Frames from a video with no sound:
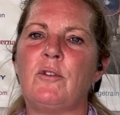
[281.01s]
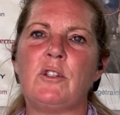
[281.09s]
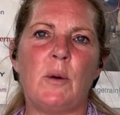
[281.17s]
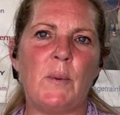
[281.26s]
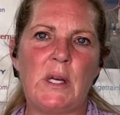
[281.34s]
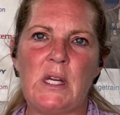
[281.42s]
So if
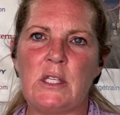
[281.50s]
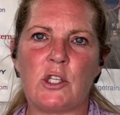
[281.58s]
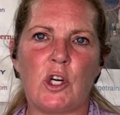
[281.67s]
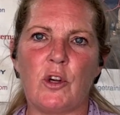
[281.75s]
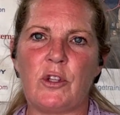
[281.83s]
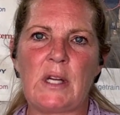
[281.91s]
someone needs a
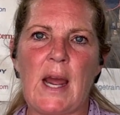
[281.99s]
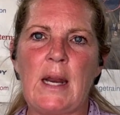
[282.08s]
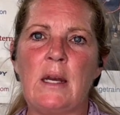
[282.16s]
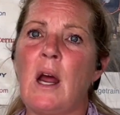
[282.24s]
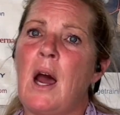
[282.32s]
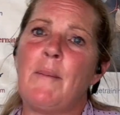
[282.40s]
girth
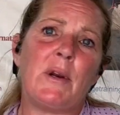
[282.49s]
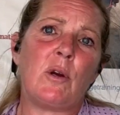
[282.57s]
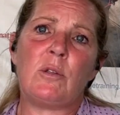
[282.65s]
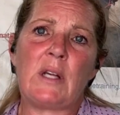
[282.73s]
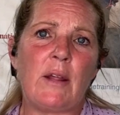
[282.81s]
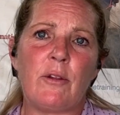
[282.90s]
tightened, I'm going to
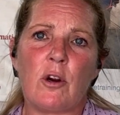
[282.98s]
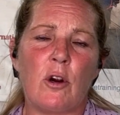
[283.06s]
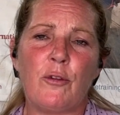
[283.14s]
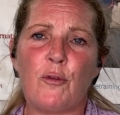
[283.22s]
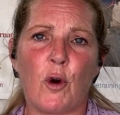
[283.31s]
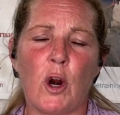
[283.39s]
go tighten the
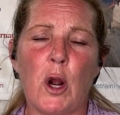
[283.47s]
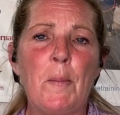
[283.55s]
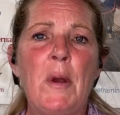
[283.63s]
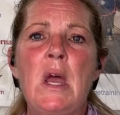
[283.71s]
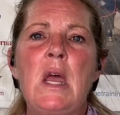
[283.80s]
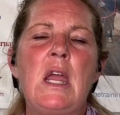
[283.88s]
girth for them.